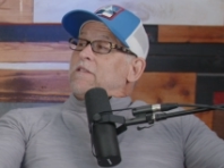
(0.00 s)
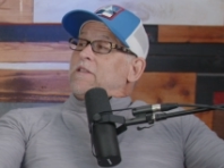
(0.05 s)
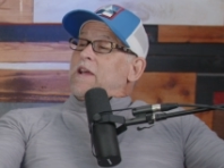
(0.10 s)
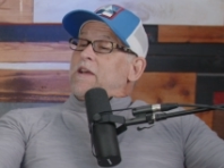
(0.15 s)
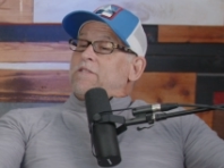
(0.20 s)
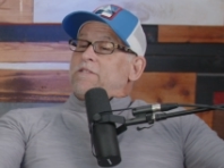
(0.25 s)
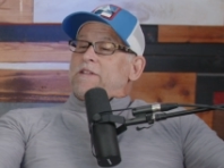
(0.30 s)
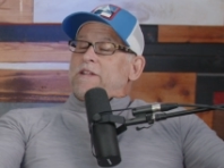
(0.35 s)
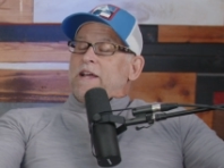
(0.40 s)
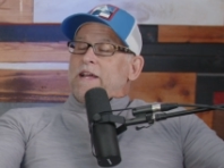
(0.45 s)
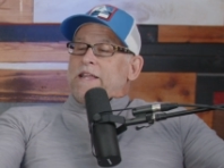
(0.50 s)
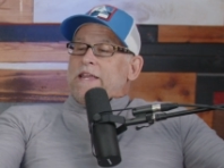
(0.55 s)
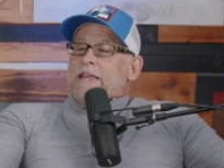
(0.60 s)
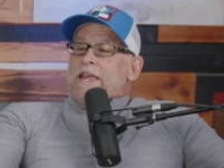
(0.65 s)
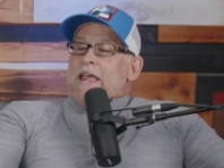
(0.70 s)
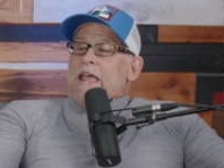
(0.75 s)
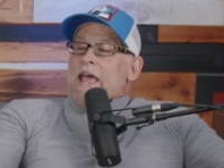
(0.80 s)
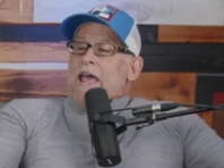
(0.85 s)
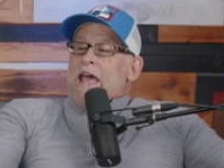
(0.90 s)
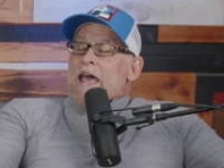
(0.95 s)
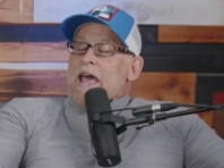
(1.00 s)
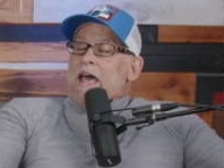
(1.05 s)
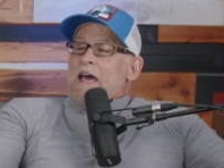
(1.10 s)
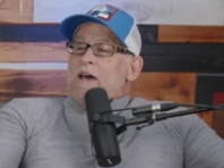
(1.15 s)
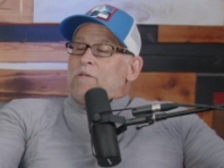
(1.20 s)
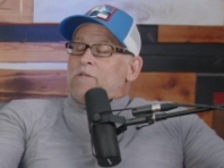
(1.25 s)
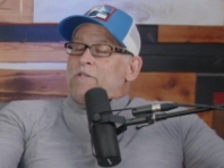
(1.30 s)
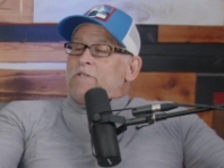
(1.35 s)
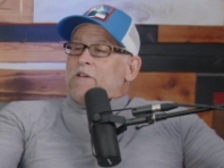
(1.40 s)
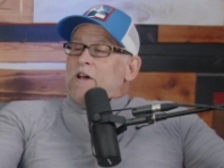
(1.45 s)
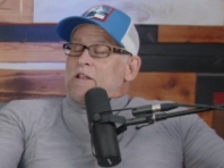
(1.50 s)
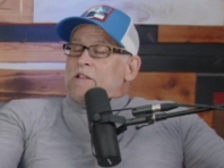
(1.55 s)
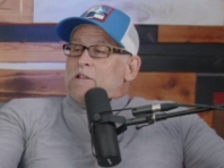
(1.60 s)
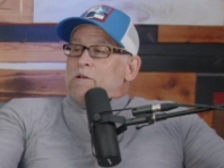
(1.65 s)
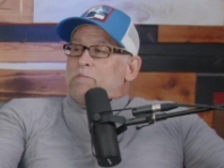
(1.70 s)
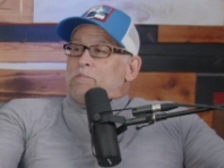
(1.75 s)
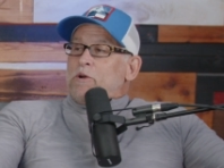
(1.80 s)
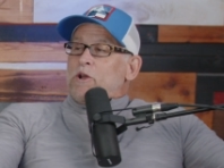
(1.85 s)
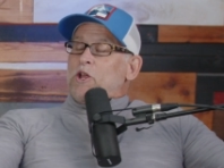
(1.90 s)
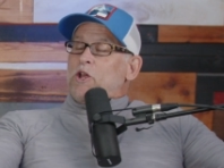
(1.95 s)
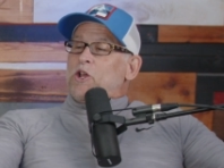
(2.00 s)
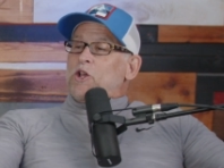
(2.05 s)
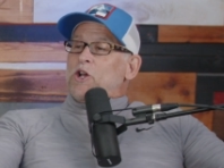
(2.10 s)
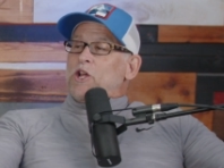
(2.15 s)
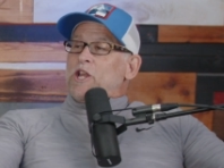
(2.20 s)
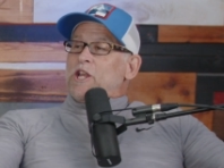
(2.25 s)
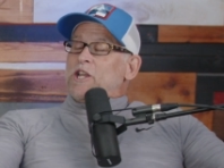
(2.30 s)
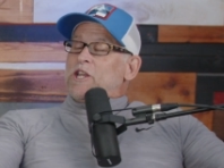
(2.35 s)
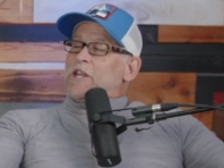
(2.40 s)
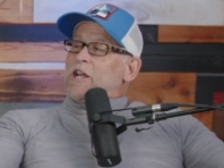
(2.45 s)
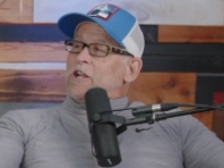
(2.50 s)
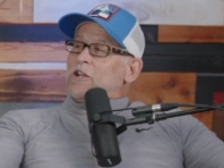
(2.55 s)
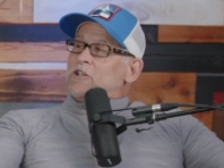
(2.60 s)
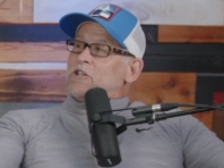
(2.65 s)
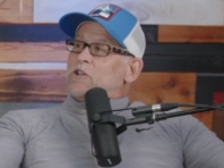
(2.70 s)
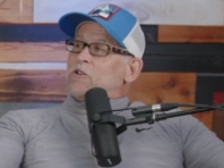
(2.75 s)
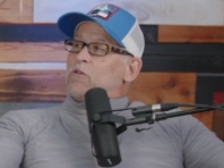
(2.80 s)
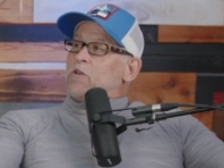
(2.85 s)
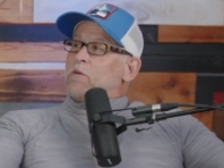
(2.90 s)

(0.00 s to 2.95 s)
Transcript: They've said, yeah, we've got some pretty good intelligence